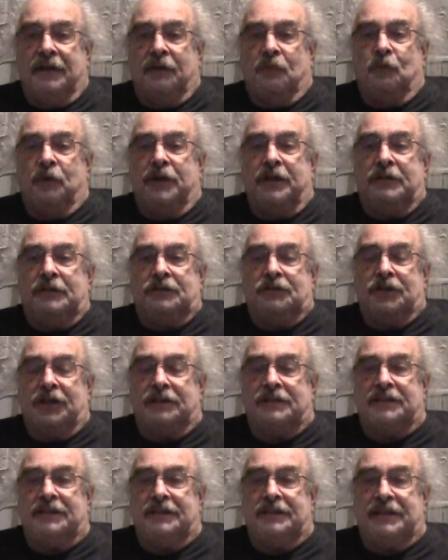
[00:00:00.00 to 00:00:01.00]
with
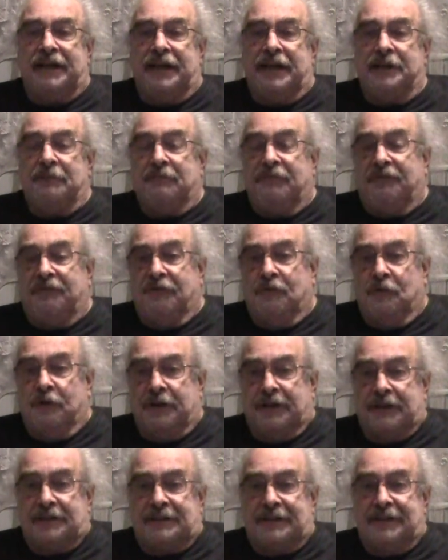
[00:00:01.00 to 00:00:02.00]
Justice Abe
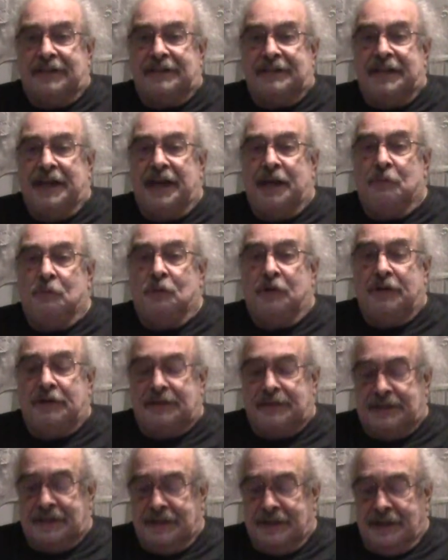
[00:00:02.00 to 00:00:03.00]
Fortas, and his name
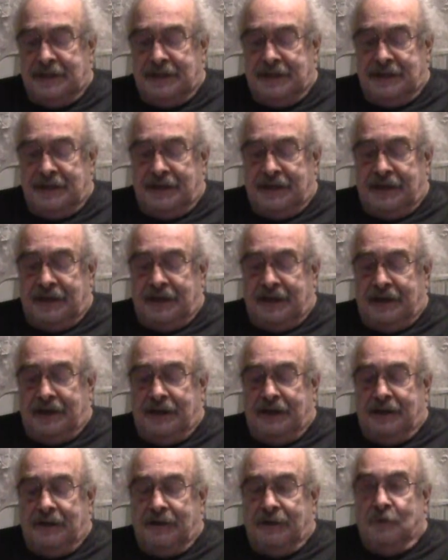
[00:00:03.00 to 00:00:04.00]
was
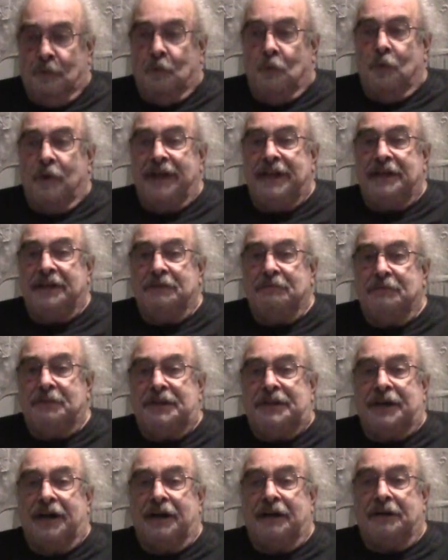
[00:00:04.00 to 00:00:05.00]
uh, William
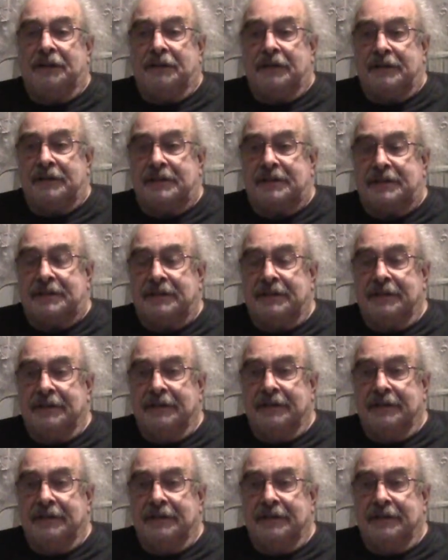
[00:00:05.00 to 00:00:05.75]
Douglas.